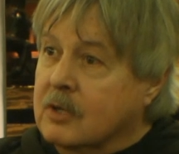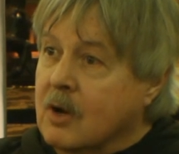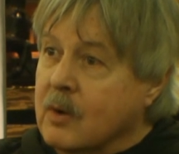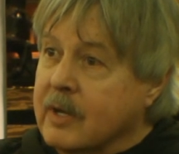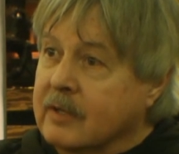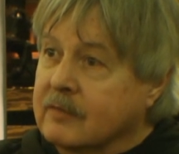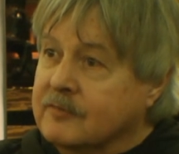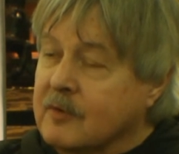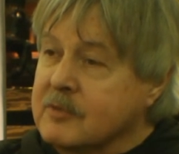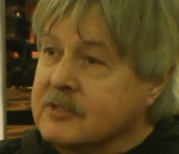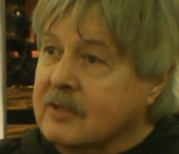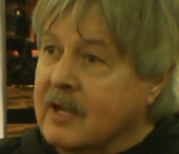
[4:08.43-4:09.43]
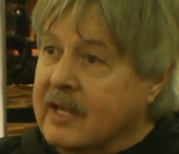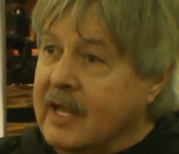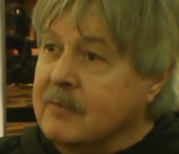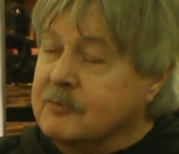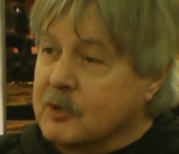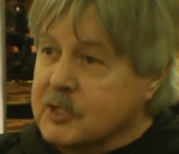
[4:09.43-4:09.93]
going from a
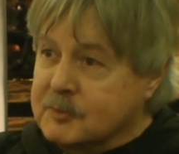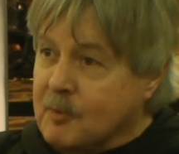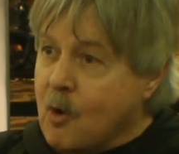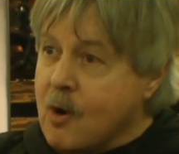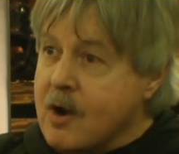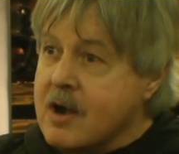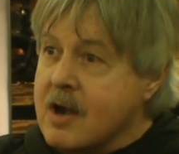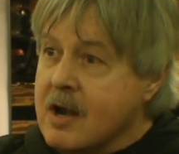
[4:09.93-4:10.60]
game to a sport.